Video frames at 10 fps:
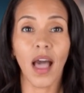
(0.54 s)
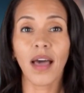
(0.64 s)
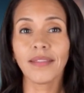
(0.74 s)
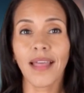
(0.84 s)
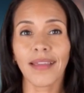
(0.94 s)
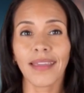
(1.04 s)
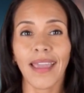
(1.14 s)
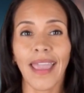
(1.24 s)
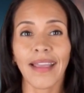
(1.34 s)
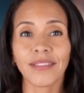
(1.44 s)

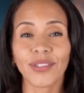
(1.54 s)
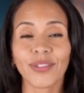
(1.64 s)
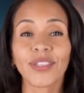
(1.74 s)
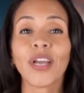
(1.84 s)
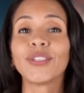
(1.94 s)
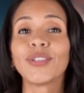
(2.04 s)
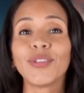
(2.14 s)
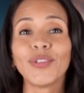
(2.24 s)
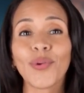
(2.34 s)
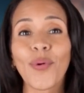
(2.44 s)
unlocking answers to
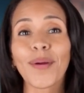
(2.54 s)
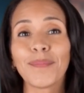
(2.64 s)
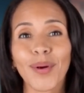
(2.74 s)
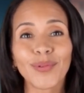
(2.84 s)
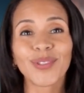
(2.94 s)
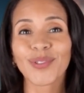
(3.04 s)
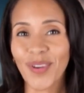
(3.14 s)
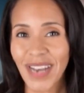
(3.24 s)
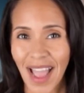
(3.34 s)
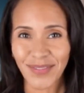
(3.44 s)
your most
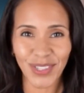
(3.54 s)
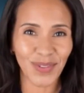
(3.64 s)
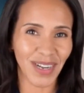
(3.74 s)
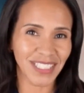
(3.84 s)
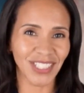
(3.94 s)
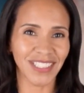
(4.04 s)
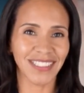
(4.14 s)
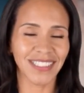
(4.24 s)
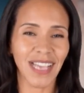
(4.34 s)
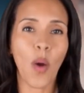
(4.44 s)
sought after
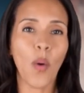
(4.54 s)
questions.